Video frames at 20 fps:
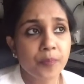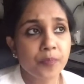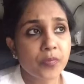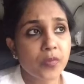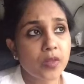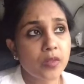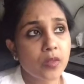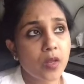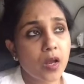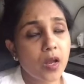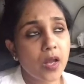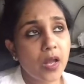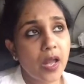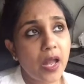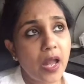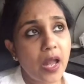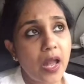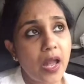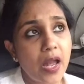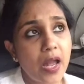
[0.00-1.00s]

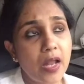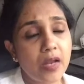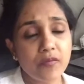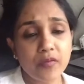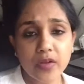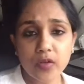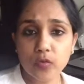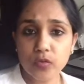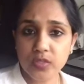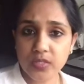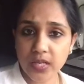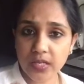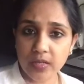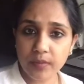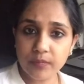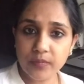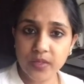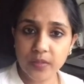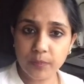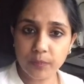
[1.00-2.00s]
And when you set
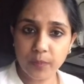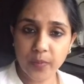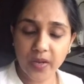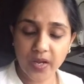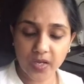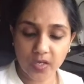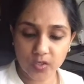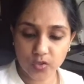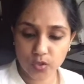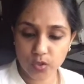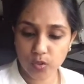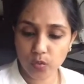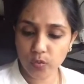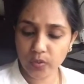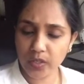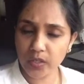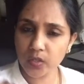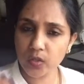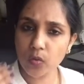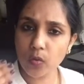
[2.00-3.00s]
up that page, look
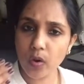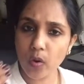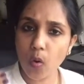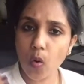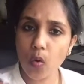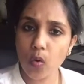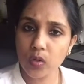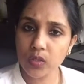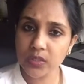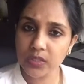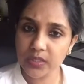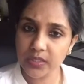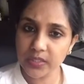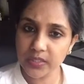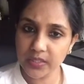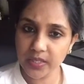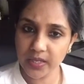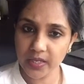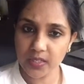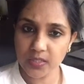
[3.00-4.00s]
into all the
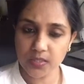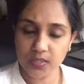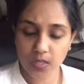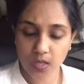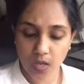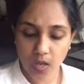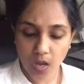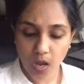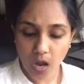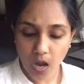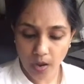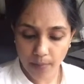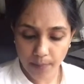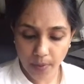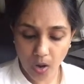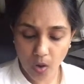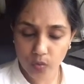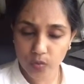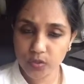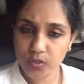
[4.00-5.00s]
details
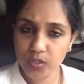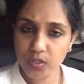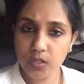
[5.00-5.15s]
about